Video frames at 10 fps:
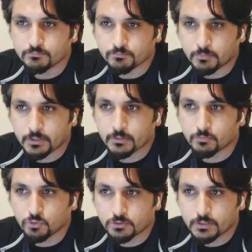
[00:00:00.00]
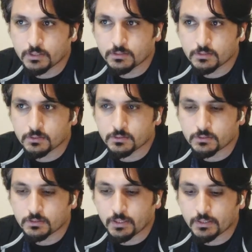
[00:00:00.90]
But in most cases,
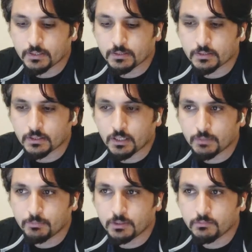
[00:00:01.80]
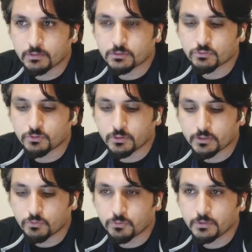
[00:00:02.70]
it's like an I believe
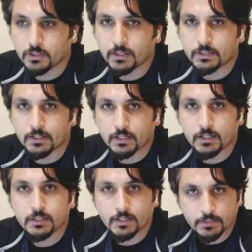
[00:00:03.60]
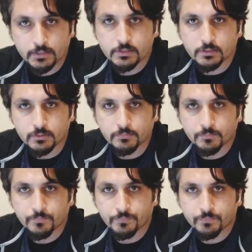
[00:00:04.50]
it could be like a kind of addiction.
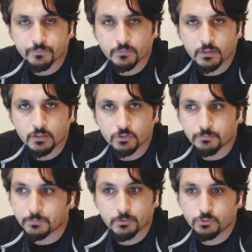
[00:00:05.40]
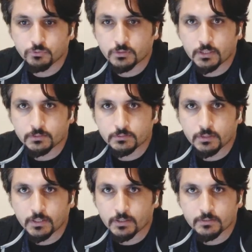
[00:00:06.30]
So people use
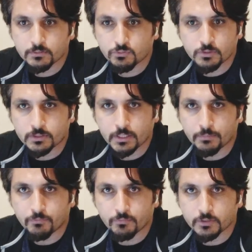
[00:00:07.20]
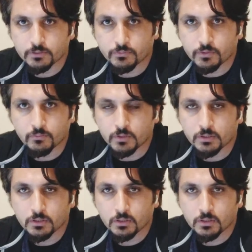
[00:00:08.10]
that as to escape from this real world,